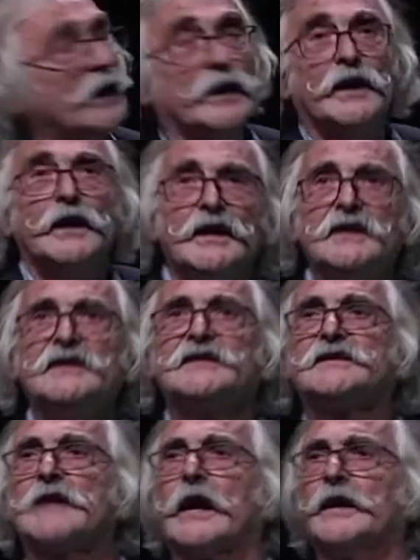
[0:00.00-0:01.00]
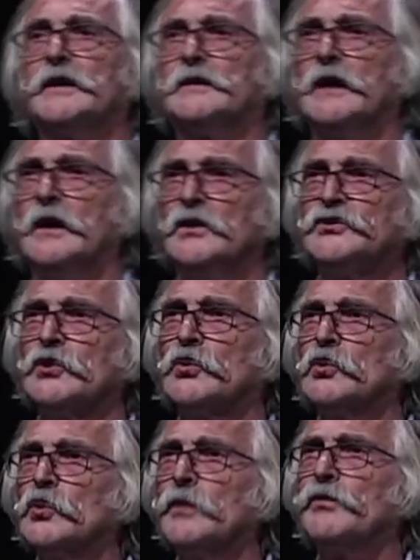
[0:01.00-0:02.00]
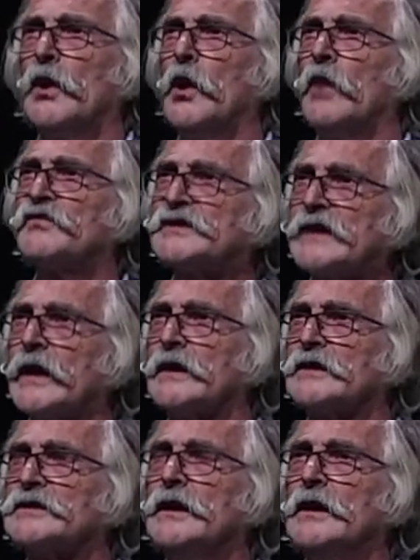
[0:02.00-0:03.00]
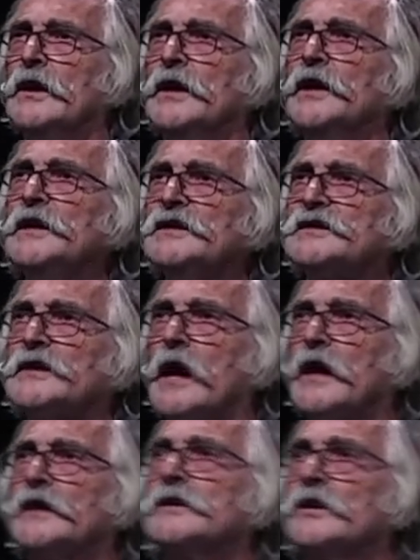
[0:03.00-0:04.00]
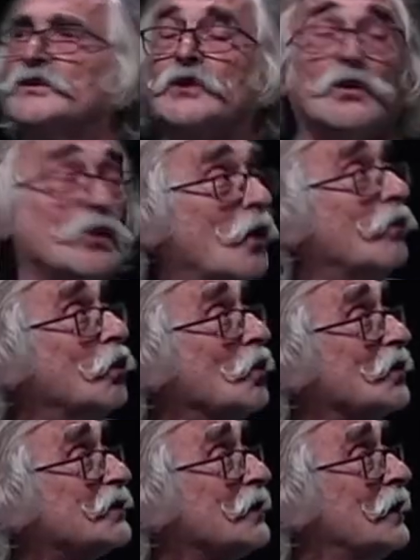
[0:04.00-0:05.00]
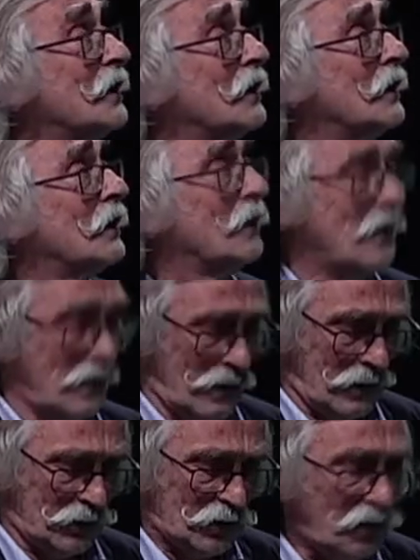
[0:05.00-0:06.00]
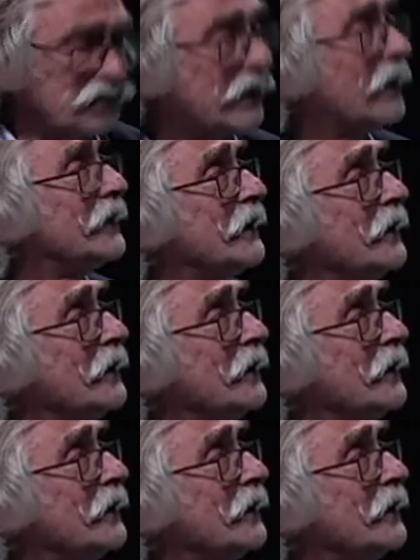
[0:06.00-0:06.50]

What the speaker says: inside the group of cells, inside the lobules. Totally.